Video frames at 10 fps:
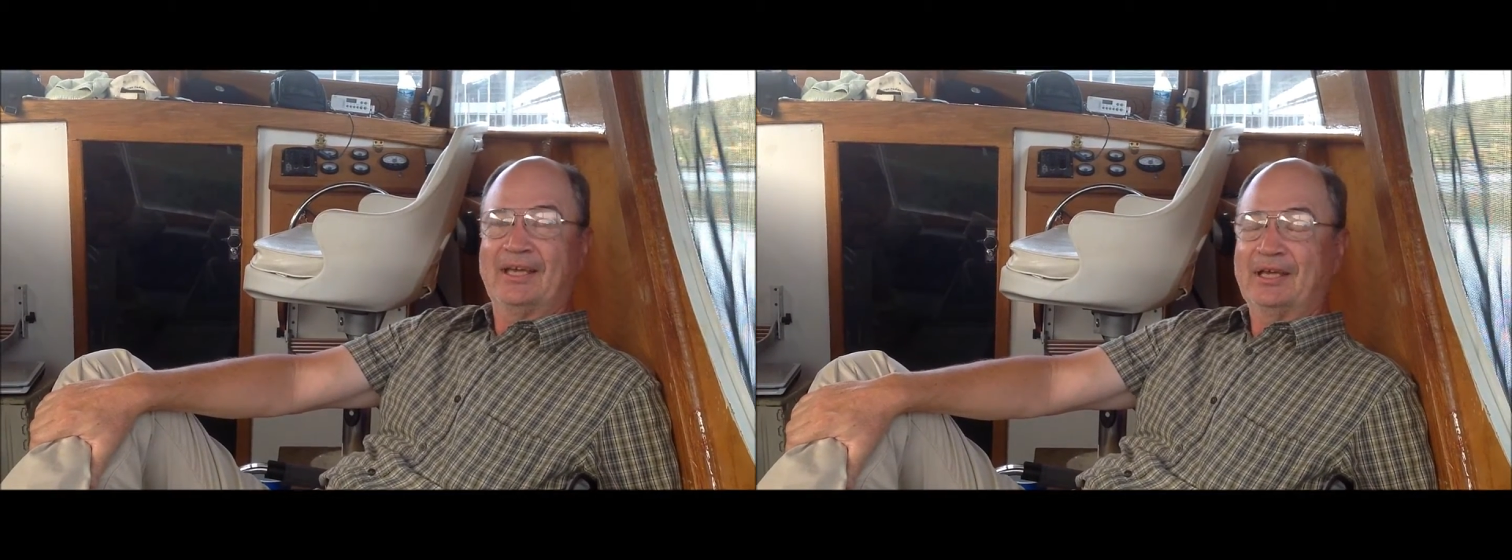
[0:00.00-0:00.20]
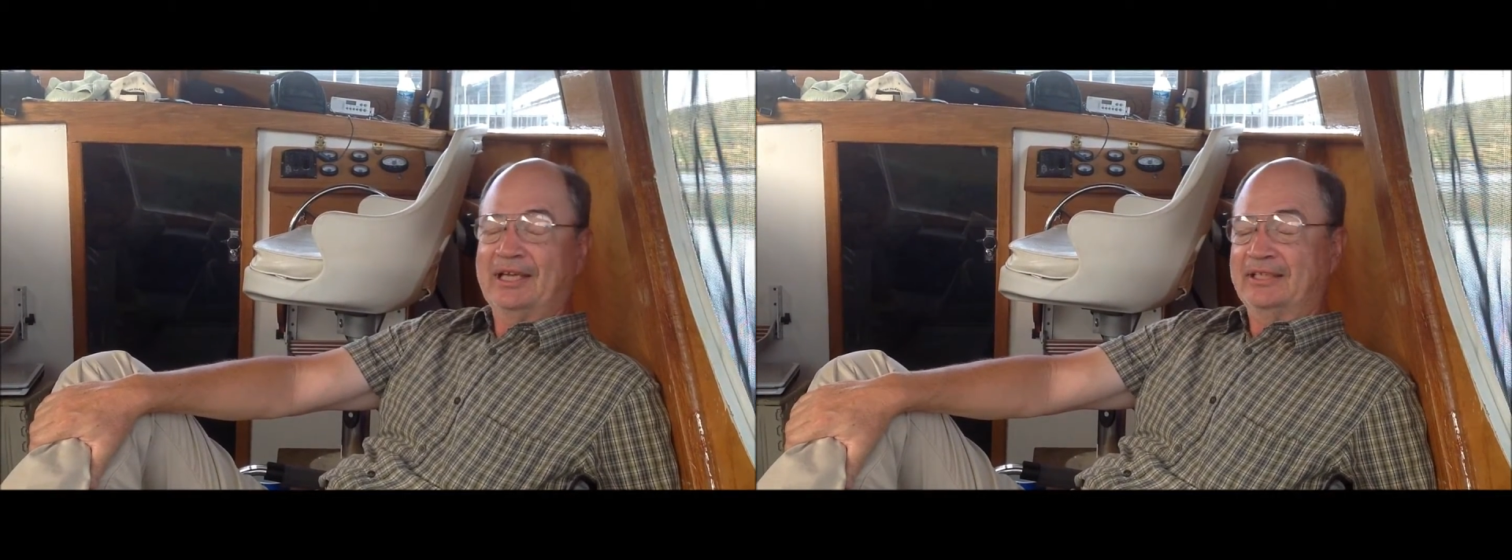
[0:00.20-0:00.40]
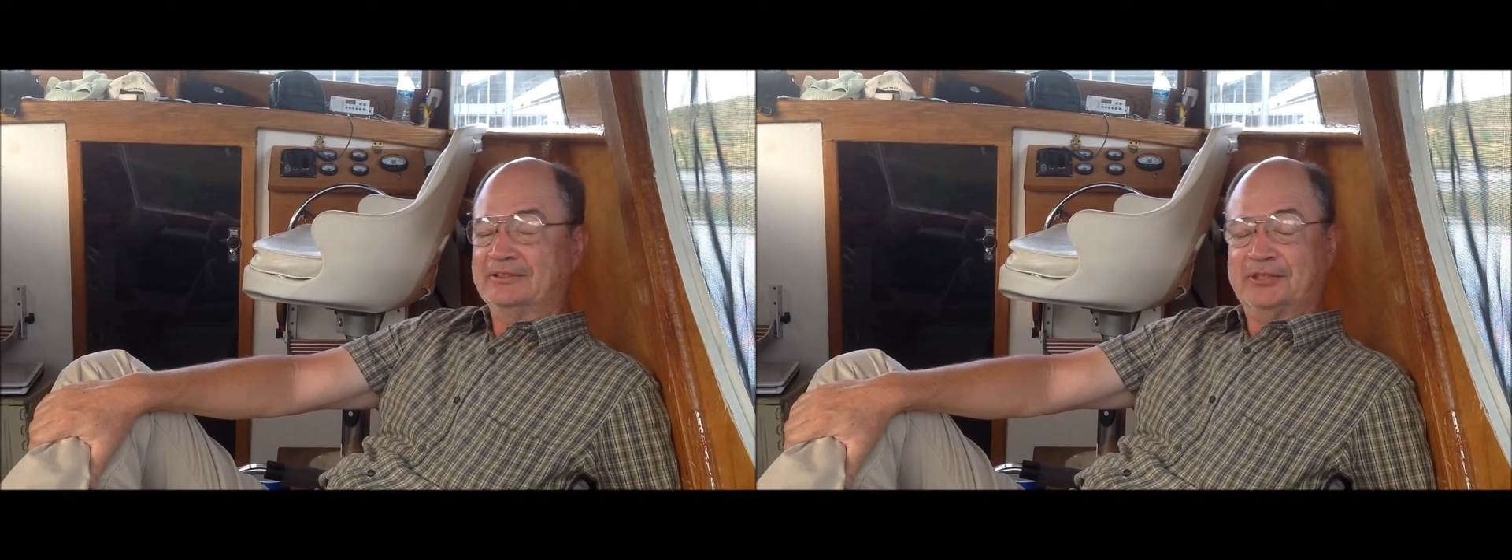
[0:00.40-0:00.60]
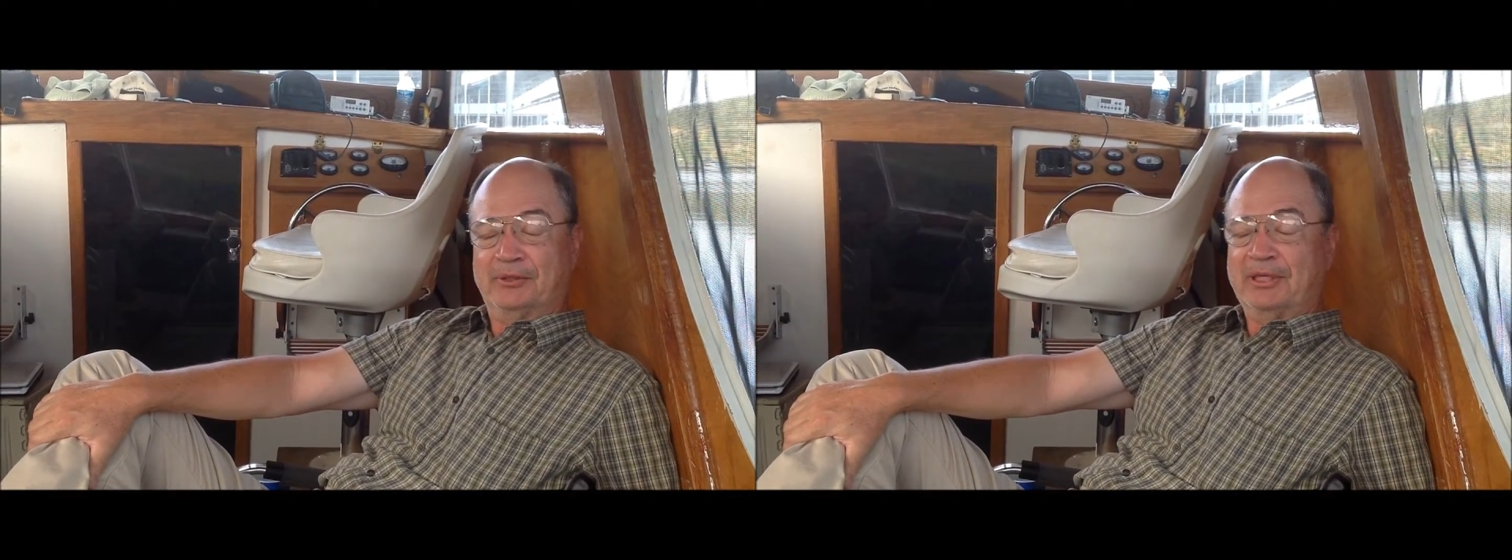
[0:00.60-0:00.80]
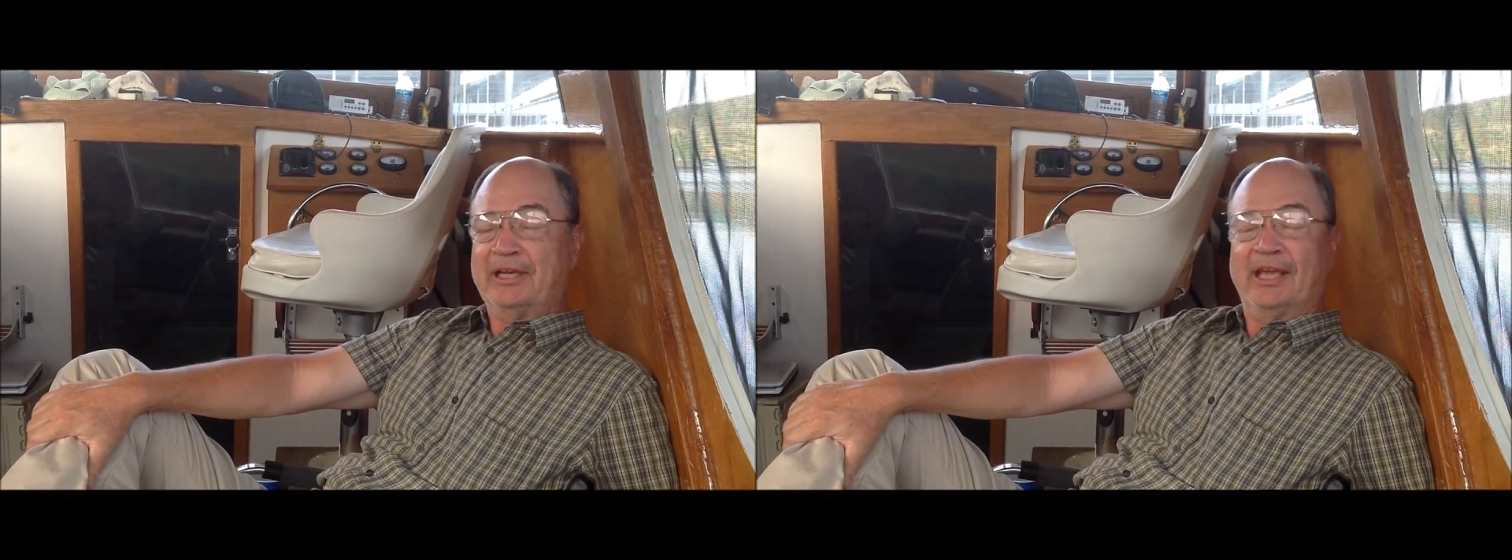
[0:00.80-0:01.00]
And so
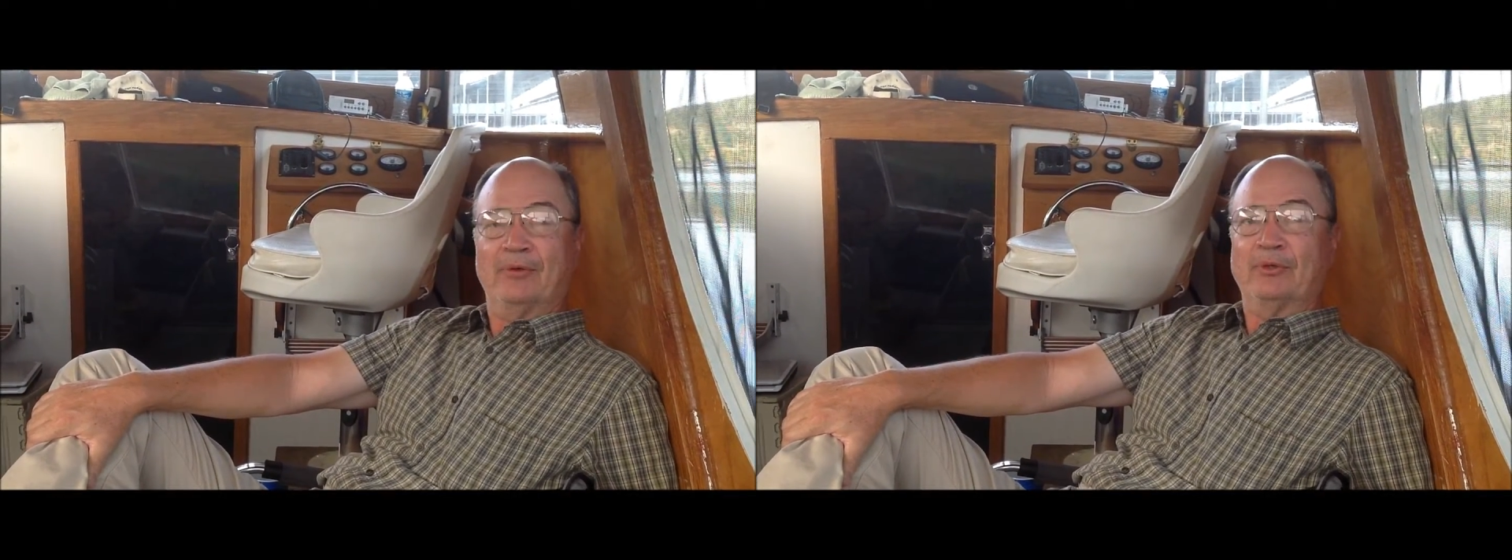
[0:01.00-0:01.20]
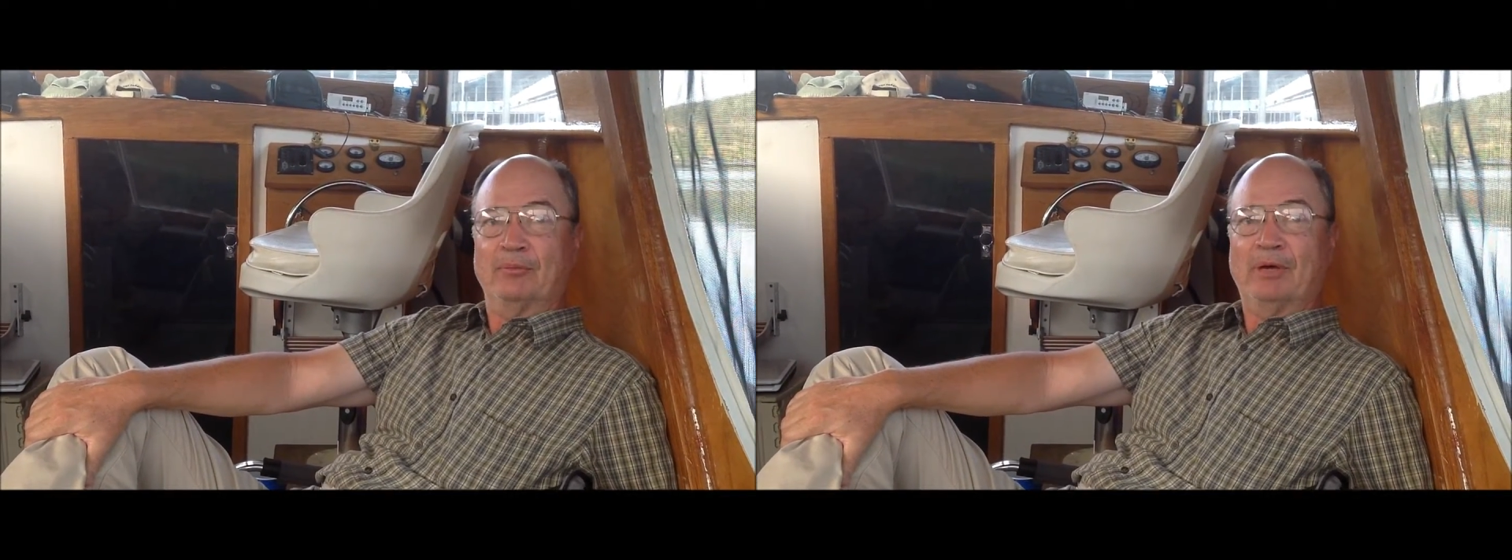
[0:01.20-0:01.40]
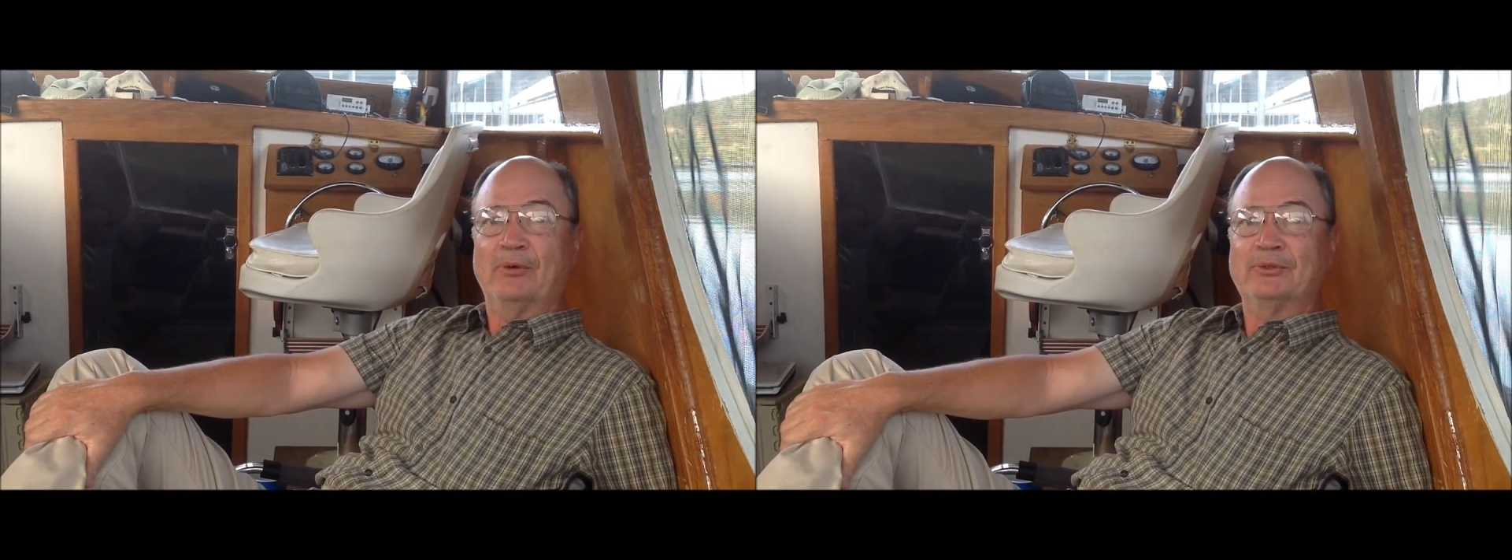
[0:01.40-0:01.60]
anyhow, when the boat